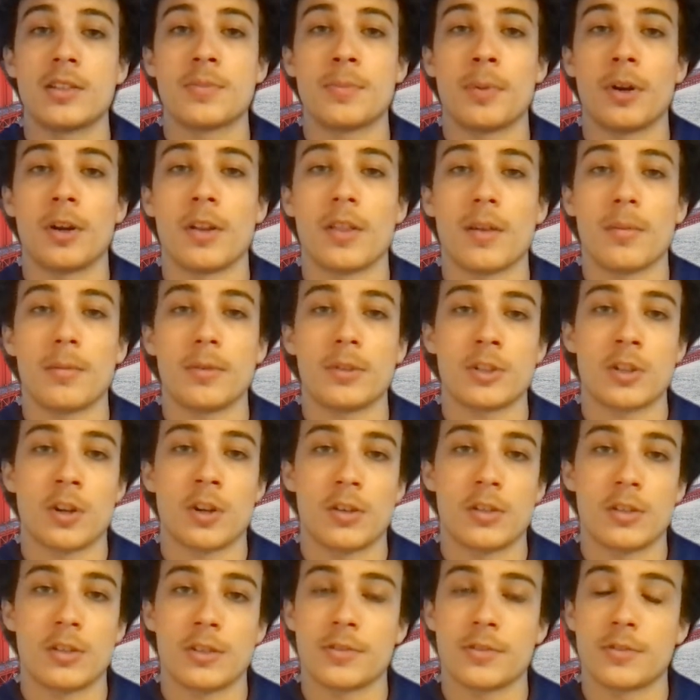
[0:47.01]
putting them in
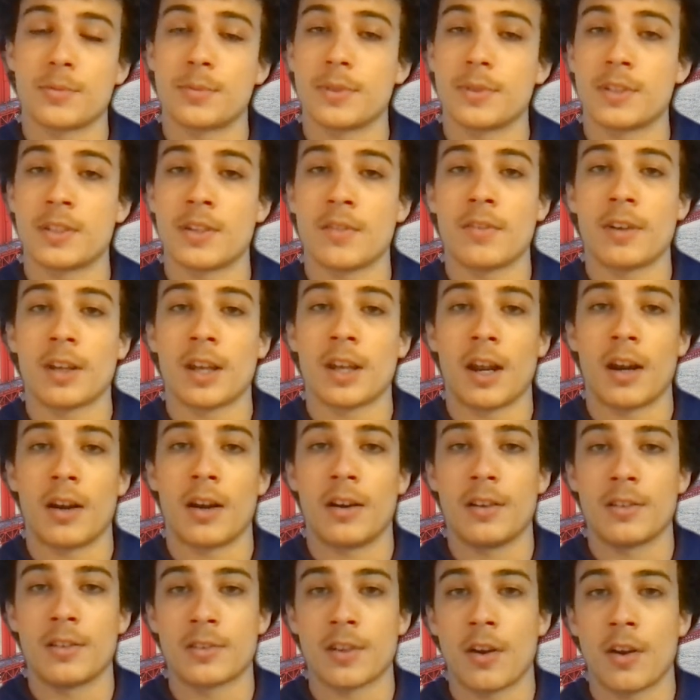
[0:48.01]
charge of specific
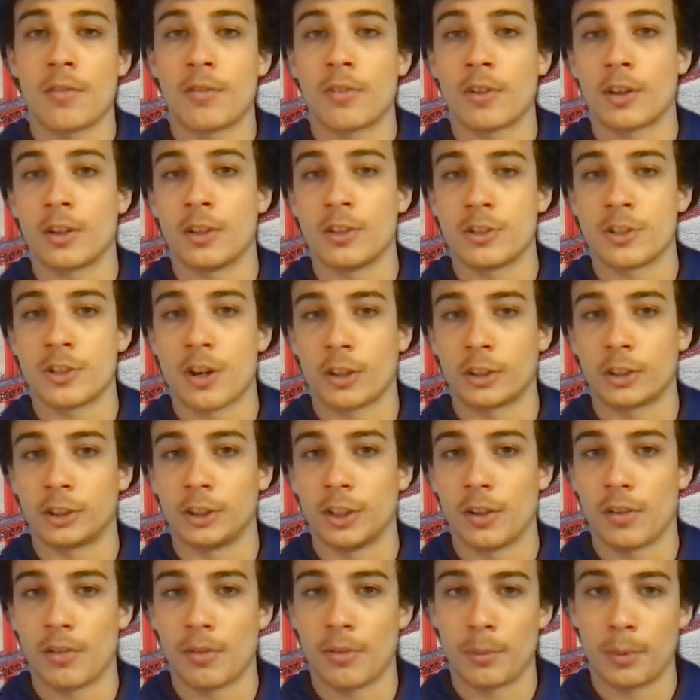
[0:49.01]
areas of the
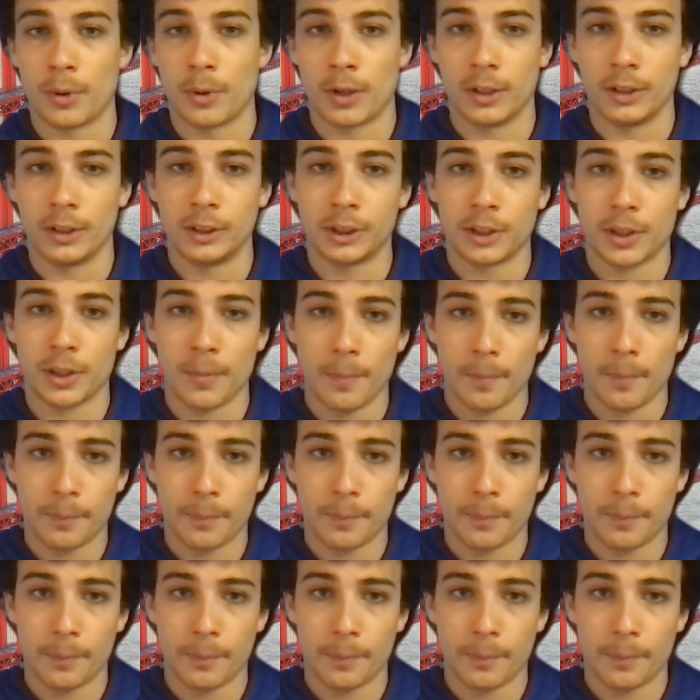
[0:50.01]
construction of the bridge.